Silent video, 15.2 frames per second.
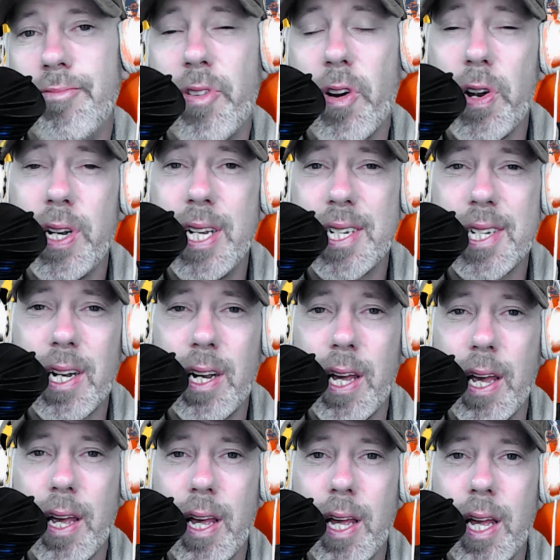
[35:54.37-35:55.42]
Very
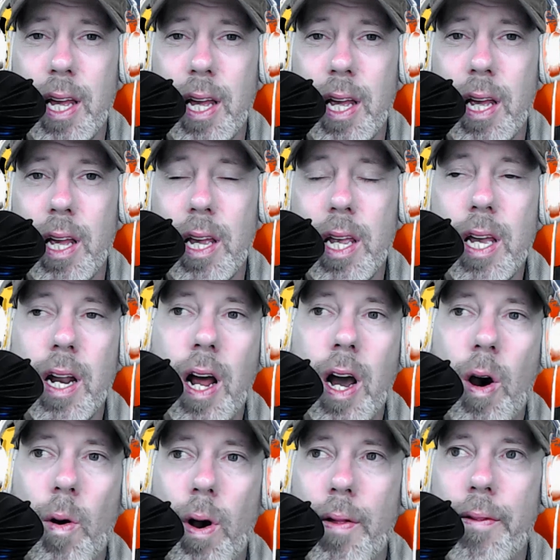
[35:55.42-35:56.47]
distantly. You
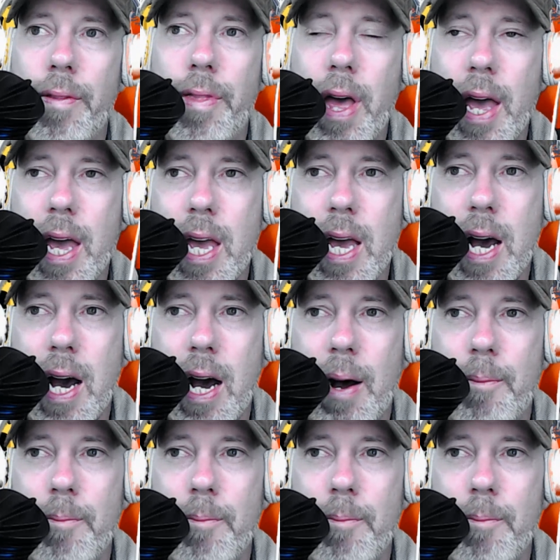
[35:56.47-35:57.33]
know, they